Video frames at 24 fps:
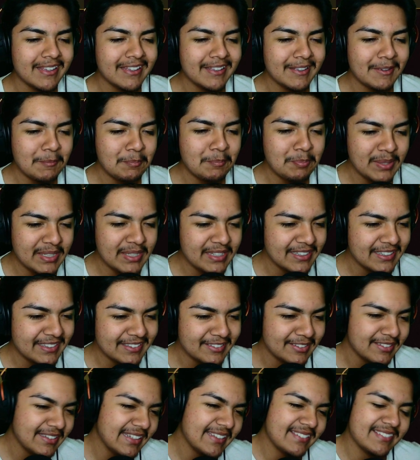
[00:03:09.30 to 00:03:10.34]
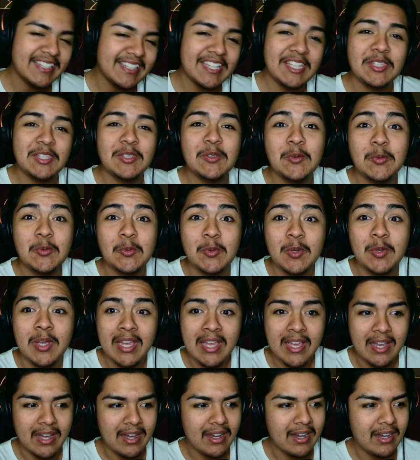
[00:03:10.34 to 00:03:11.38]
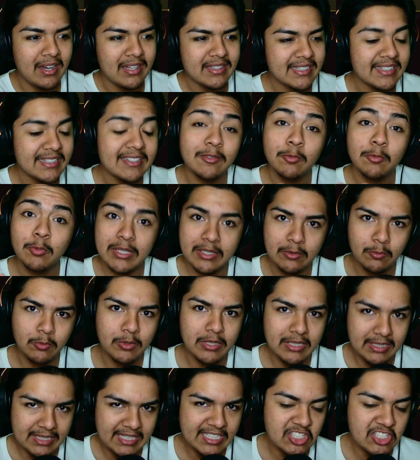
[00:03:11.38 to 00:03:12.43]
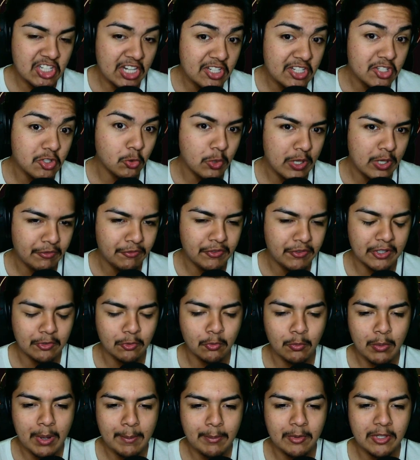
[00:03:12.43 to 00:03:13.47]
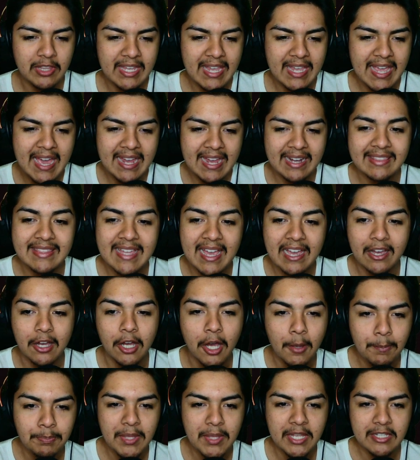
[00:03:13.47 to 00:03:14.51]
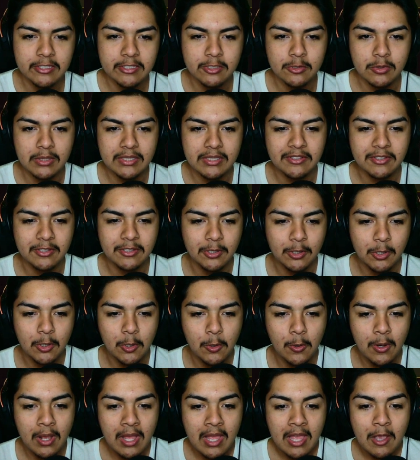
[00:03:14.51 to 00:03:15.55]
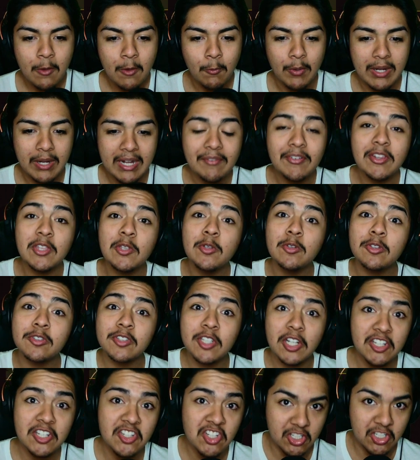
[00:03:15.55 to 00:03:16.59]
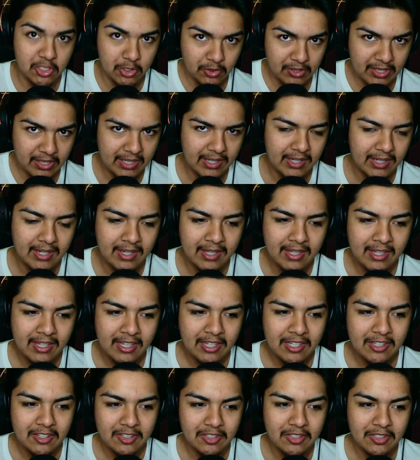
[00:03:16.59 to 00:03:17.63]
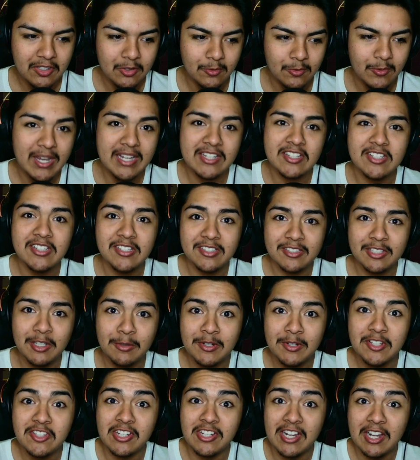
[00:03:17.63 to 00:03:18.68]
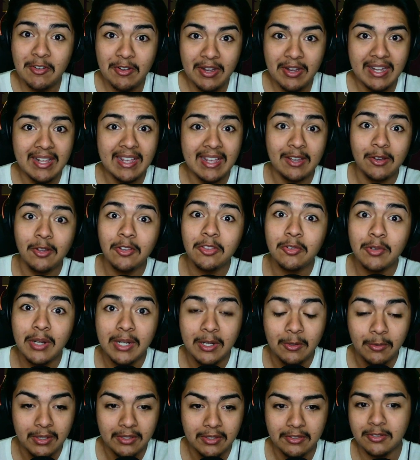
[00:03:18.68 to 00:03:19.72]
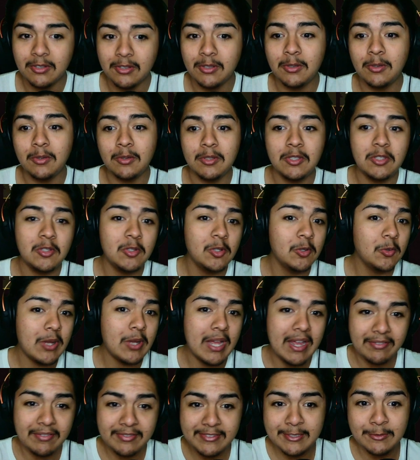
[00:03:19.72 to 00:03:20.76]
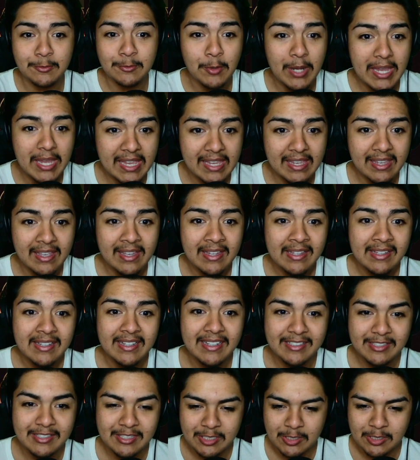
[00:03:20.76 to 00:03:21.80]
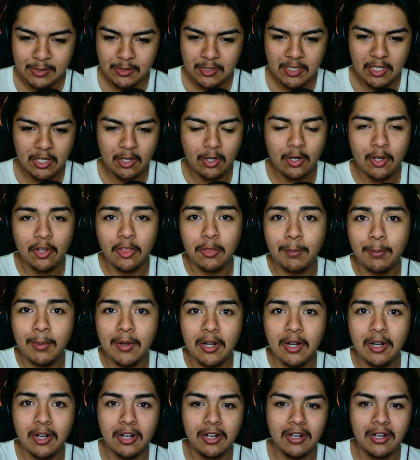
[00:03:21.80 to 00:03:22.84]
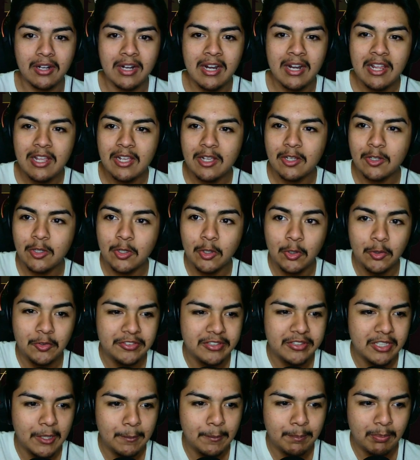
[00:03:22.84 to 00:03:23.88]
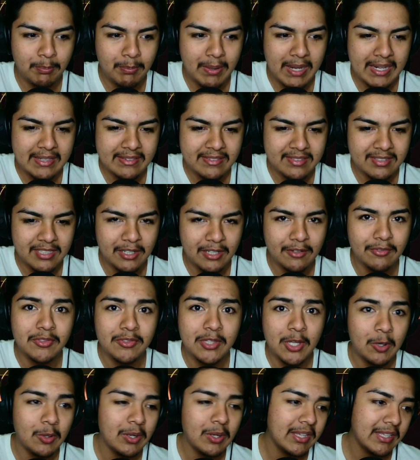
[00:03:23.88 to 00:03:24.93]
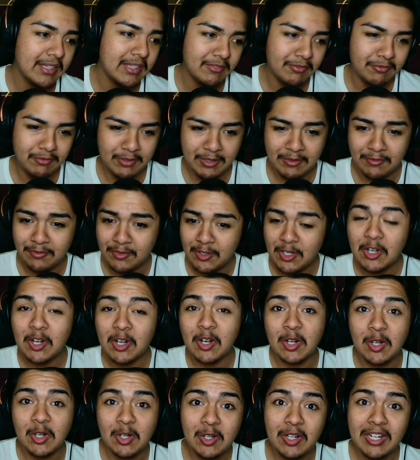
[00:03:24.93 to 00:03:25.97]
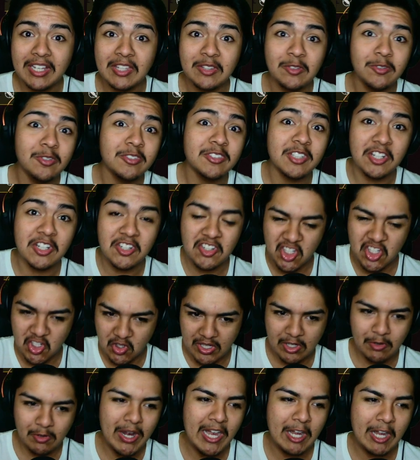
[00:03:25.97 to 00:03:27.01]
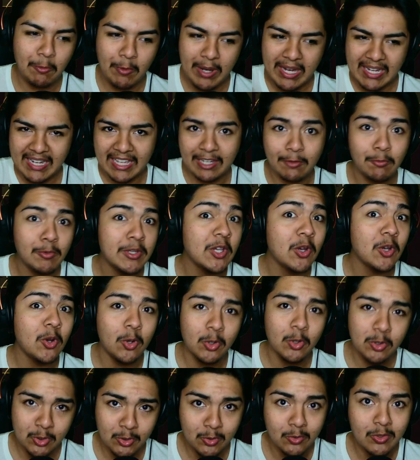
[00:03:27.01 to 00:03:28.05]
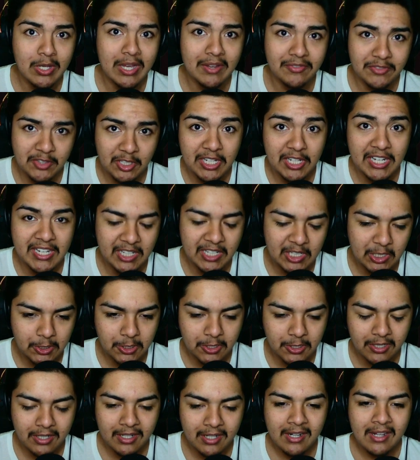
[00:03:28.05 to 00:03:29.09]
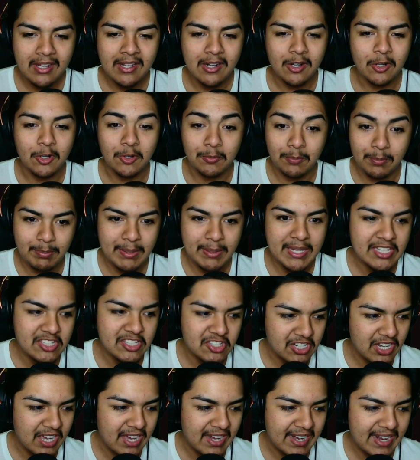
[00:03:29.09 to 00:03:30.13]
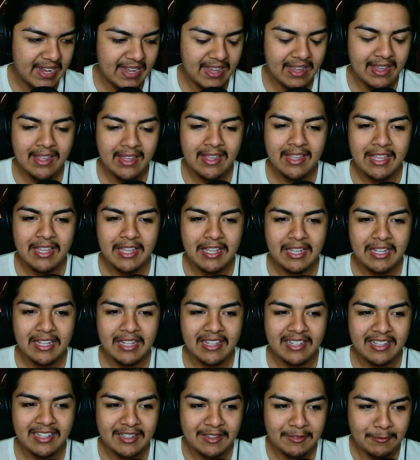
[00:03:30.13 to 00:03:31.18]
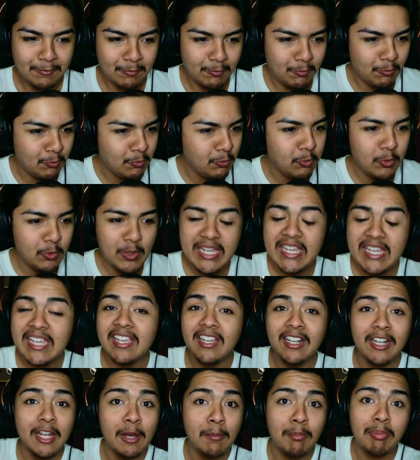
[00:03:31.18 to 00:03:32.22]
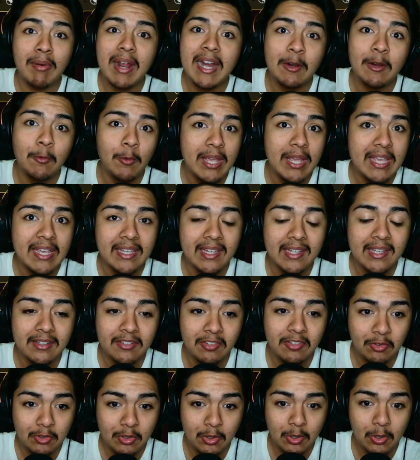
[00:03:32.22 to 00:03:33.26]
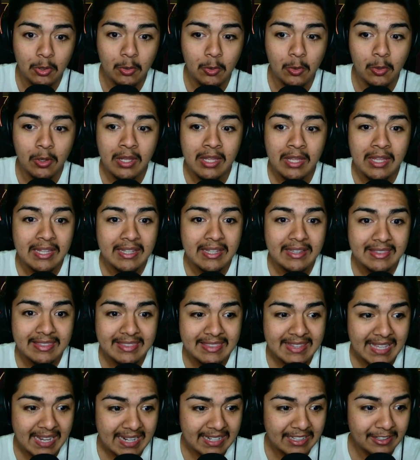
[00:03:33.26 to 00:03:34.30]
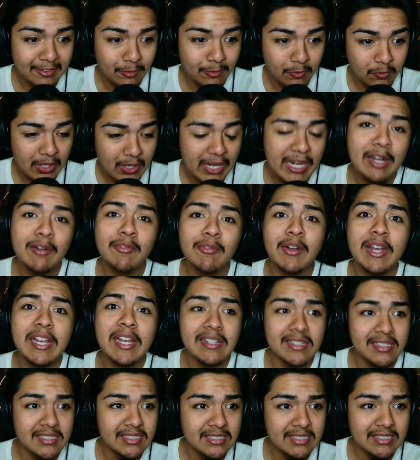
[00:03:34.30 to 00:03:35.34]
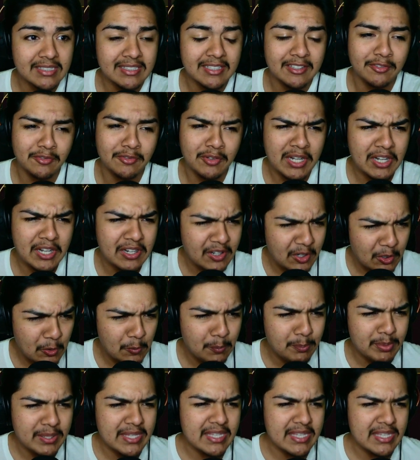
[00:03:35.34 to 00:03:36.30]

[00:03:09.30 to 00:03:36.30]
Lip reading: Because let's say when they changed quick fix, remember they added that update to it, so whenever you start shooting, you actually start regenerating health right away, so you don't have to wait until your health bar goes up by itself. No, like if you're hurt and you start shooting right away, like we all do after getting hurt or being shot at, we heal up right away again. So that is very good. It's very OP.